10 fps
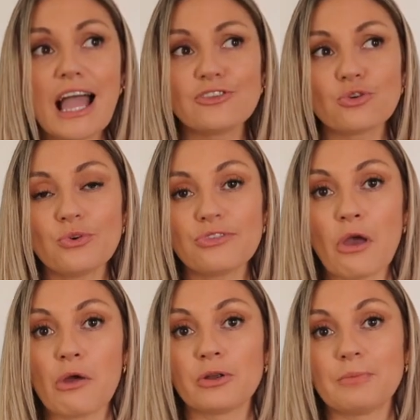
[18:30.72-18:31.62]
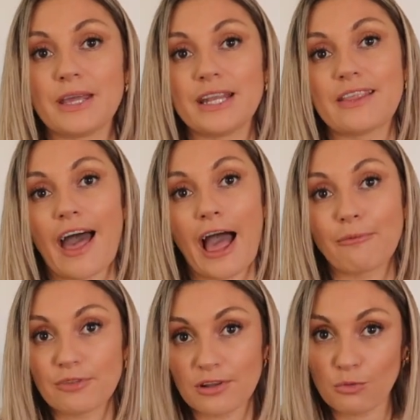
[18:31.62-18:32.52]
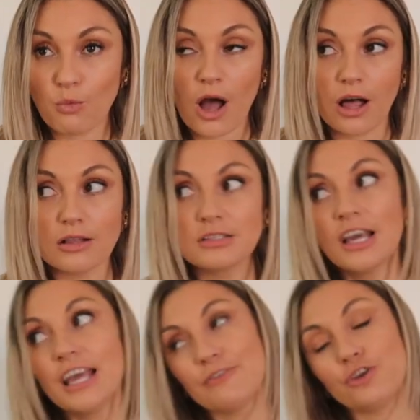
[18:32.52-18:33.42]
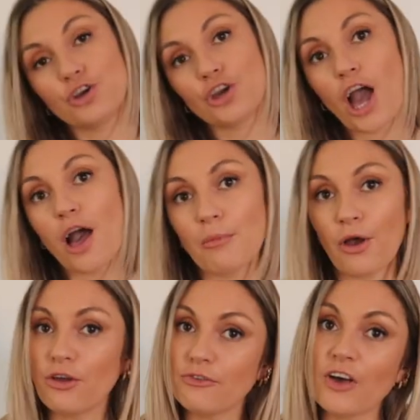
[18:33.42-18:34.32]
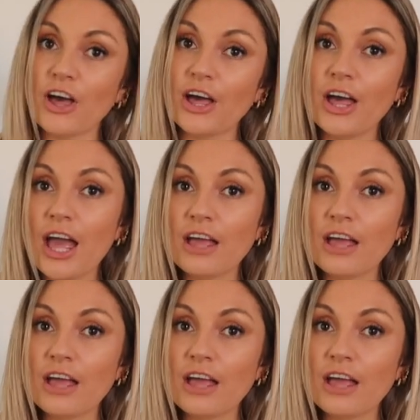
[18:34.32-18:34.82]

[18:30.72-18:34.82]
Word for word: And also, it would mean the absolute world if you could come over